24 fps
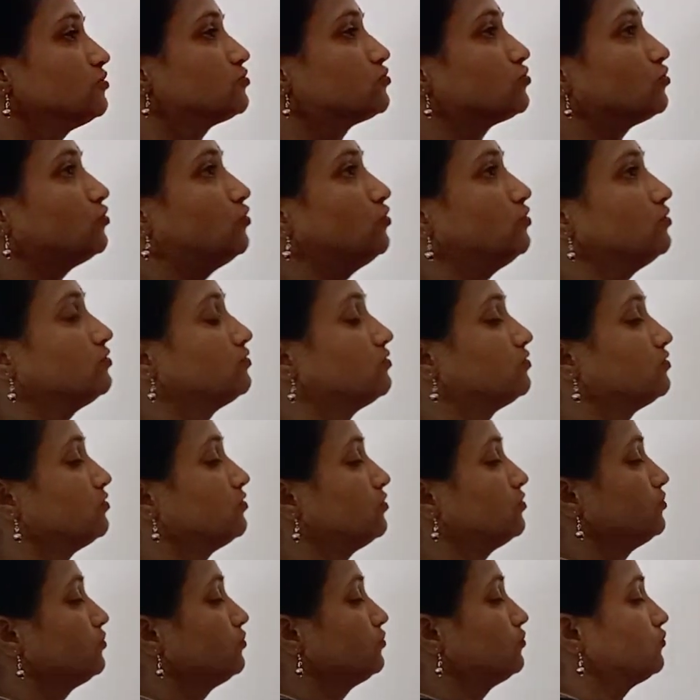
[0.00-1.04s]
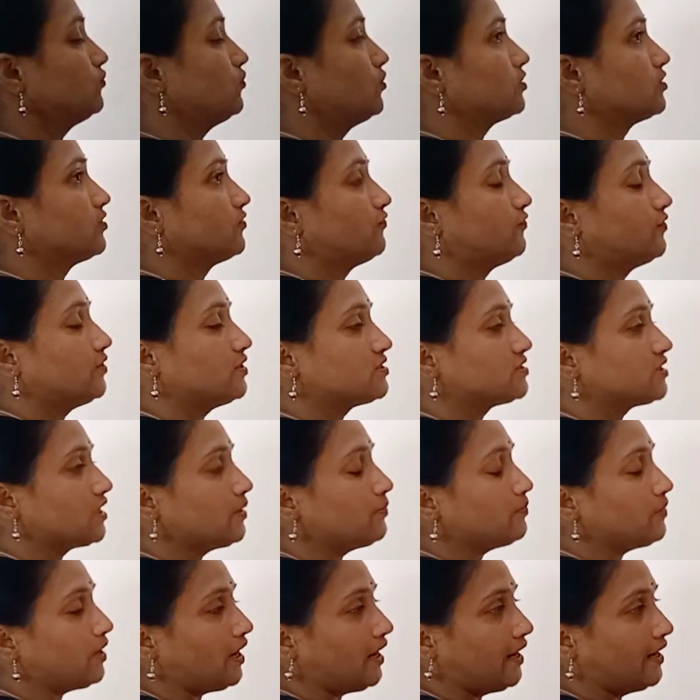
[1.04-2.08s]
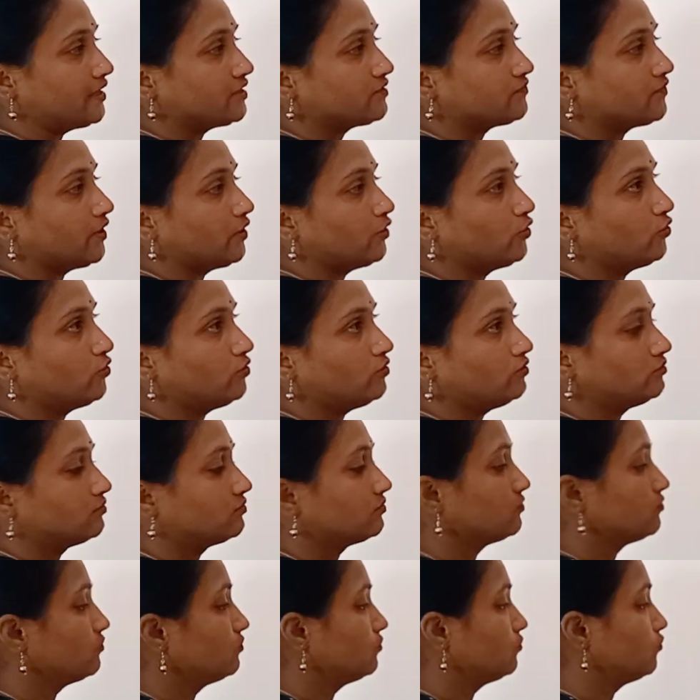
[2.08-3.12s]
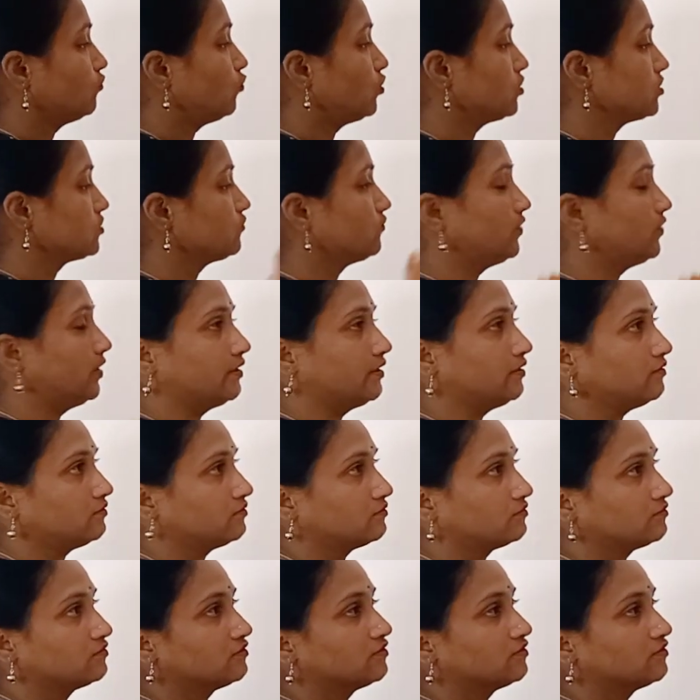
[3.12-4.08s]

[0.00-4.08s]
So for the first time i's value was 1.